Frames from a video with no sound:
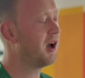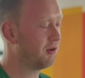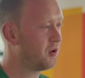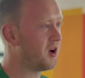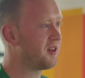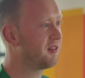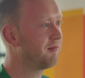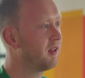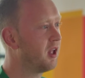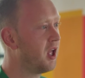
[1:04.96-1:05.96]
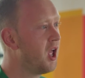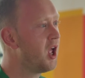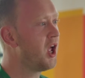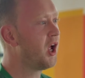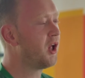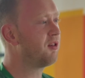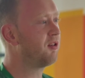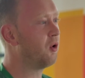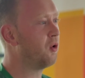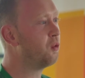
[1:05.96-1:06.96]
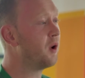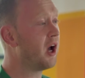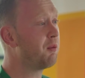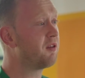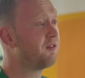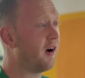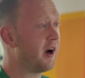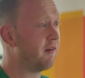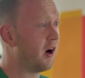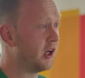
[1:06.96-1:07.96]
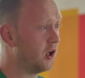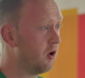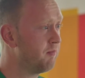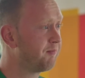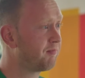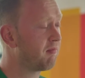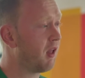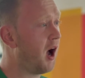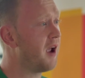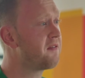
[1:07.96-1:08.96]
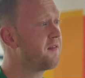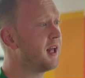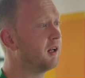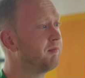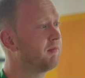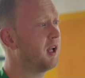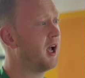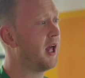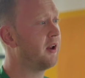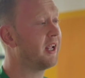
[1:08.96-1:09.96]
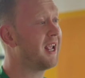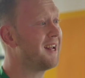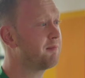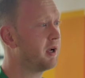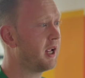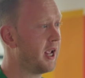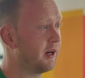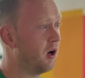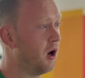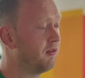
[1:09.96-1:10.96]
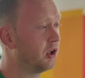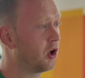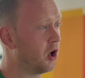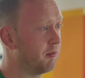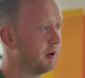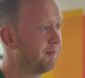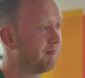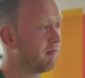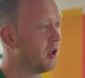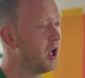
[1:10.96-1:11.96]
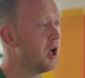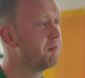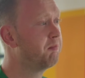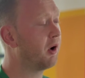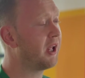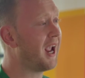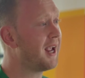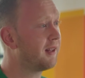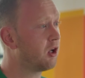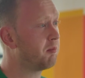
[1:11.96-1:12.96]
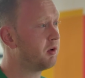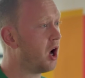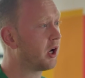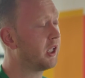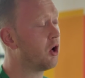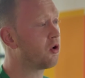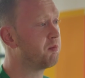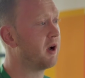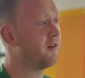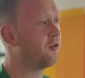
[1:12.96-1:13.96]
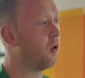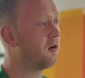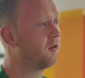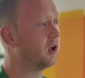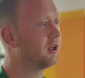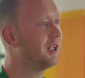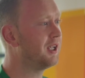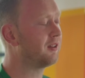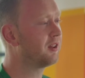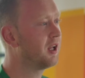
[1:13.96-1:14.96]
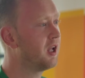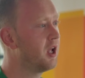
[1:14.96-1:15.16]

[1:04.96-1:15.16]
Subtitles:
Of course. So when I was very, very young, I fell and I hit my head off the curb, but I ended up knocking out my 4 front teeth.